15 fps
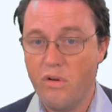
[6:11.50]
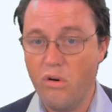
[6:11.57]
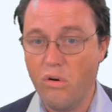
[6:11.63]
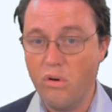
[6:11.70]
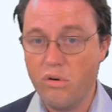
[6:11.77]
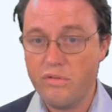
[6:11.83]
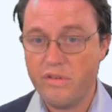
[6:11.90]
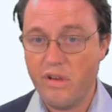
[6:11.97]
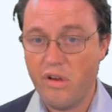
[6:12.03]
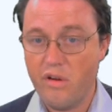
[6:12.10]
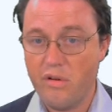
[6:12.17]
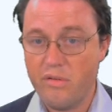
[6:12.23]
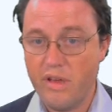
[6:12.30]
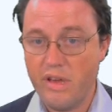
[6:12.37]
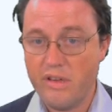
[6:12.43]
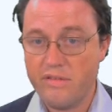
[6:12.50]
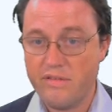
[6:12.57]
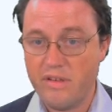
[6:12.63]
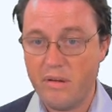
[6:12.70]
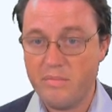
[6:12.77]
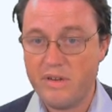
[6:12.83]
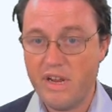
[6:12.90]
also these
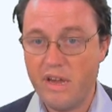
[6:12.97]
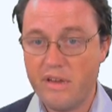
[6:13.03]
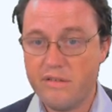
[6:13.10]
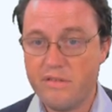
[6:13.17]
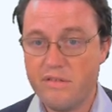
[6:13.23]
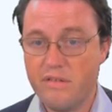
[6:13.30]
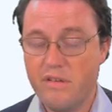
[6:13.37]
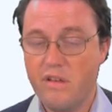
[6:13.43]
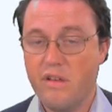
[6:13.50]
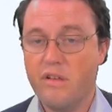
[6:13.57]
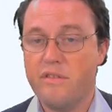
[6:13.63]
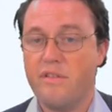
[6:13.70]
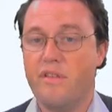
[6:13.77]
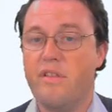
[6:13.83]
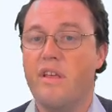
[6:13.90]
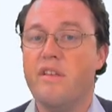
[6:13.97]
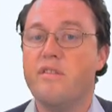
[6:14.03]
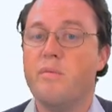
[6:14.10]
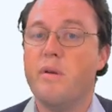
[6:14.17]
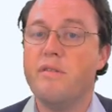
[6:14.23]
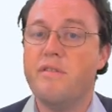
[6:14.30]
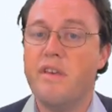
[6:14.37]
subjects. So these
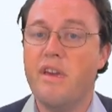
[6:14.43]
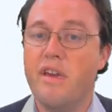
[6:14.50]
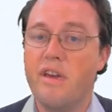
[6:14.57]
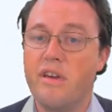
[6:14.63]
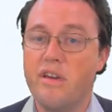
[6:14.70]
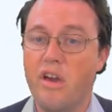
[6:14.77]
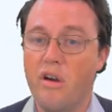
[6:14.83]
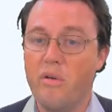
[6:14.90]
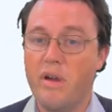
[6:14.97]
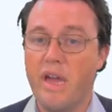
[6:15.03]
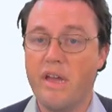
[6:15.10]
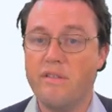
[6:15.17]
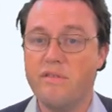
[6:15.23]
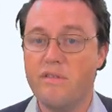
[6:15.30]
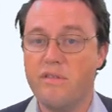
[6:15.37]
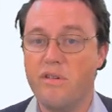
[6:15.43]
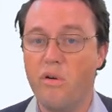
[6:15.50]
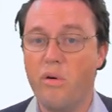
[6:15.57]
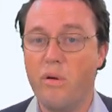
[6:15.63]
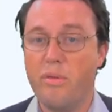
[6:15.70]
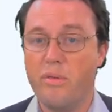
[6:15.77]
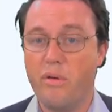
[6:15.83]
ones here go against
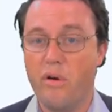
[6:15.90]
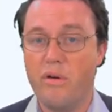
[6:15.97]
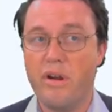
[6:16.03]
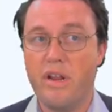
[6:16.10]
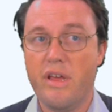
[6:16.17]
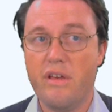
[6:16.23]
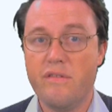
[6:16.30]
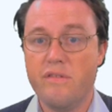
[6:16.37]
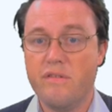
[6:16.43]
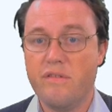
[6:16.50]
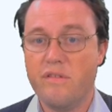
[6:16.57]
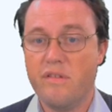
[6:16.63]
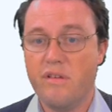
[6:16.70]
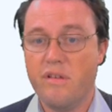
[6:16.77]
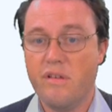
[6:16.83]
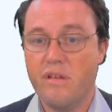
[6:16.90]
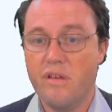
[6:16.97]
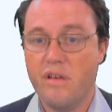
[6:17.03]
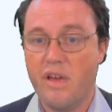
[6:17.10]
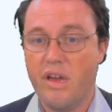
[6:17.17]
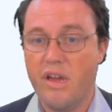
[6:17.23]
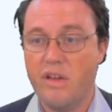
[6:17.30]
your authorities
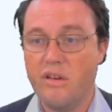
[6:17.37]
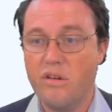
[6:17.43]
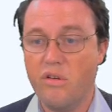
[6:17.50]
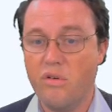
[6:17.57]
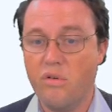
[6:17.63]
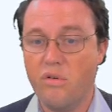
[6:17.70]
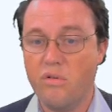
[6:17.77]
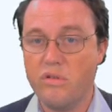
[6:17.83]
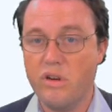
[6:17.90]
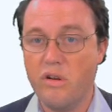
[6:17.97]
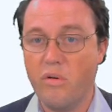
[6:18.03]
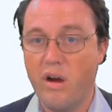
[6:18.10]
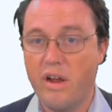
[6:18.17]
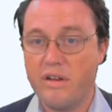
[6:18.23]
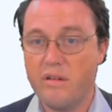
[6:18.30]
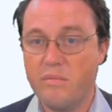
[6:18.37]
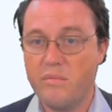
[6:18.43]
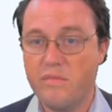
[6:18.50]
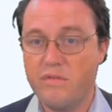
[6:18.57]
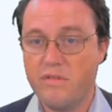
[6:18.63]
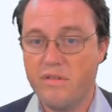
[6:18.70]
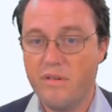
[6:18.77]
in your new
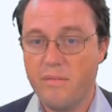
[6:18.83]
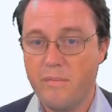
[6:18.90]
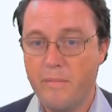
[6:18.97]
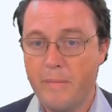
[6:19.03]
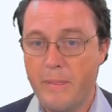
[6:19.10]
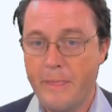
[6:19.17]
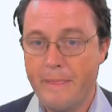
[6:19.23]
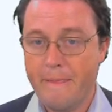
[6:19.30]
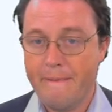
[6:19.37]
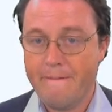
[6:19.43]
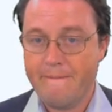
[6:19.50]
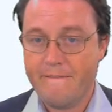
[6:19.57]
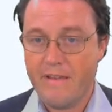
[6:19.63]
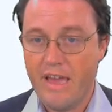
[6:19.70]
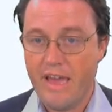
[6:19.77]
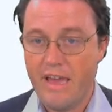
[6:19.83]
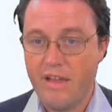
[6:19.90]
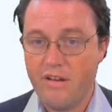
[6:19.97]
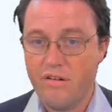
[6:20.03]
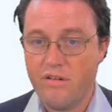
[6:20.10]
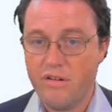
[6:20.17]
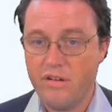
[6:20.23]
items.
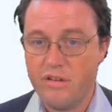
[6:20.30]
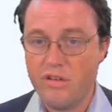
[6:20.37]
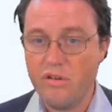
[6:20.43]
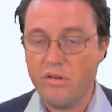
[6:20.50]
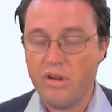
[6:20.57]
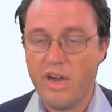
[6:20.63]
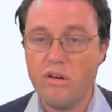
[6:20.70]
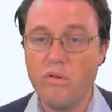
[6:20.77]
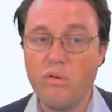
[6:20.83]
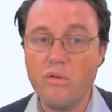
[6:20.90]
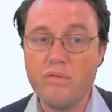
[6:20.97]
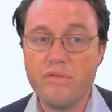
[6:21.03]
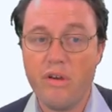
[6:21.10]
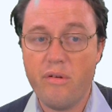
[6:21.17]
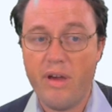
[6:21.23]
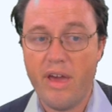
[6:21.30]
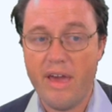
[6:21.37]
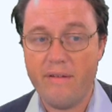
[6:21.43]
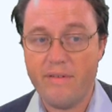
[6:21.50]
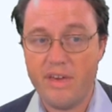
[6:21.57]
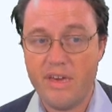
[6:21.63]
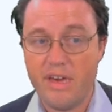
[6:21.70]
And you can also
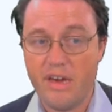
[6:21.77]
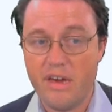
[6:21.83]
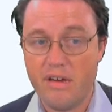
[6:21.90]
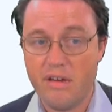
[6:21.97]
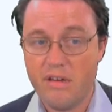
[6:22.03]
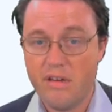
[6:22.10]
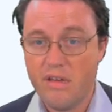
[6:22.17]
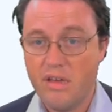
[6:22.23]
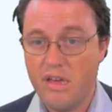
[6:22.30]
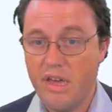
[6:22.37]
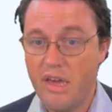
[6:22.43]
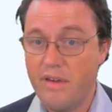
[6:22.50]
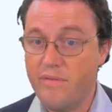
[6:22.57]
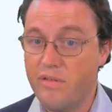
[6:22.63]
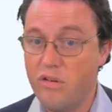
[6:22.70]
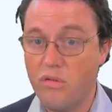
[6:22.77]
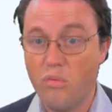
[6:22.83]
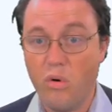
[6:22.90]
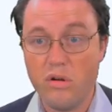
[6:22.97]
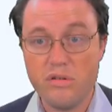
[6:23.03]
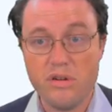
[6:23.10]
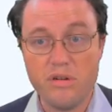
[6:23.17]
have here, if you
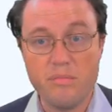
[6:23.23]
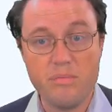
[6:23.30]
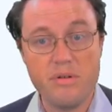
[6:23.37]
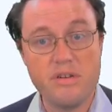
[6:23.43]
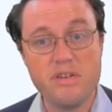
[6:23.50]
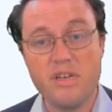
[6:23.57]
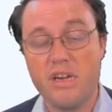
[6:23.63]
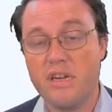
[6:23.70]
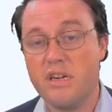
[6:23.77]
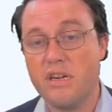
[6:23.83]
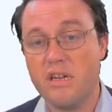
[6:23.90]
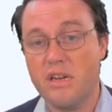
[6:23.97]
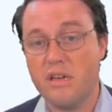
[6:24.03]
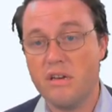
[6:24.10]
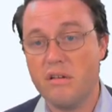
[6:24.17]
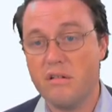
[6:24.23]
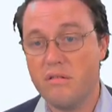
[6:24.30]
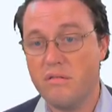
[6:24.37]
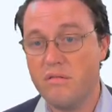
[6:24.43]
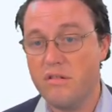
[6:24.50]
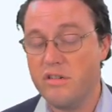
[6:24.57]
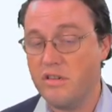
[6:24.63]
wanted particular
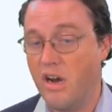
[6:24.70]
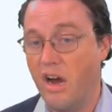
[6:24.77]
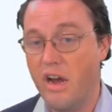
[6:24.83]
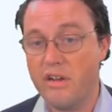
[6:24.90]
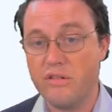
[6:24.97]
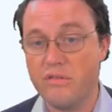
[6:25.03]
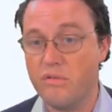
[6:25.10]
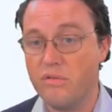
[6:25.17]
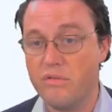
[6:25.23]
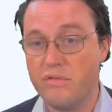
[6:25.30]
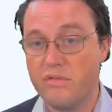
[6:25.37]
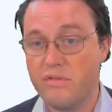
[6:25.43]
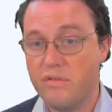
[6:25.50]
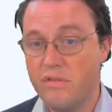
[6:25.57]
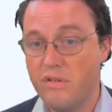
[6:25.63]
titles,